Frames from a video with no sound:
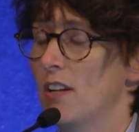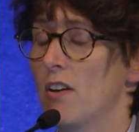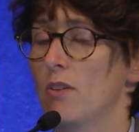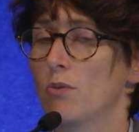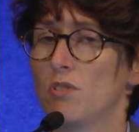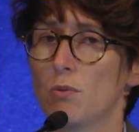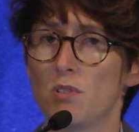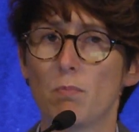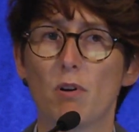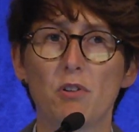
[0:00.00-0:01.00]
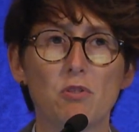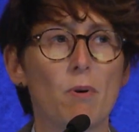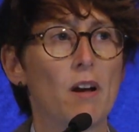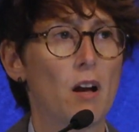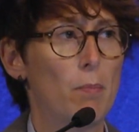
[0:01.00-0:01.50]
and I also was approached
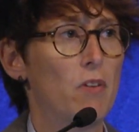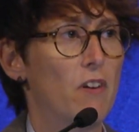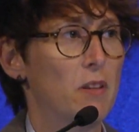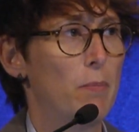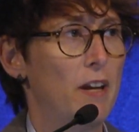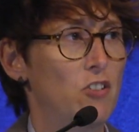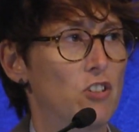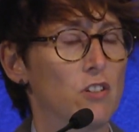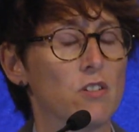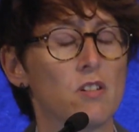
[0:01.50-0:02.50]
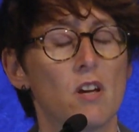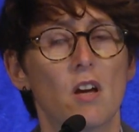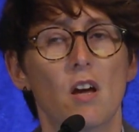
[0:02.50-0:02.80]
by a couple of other patients,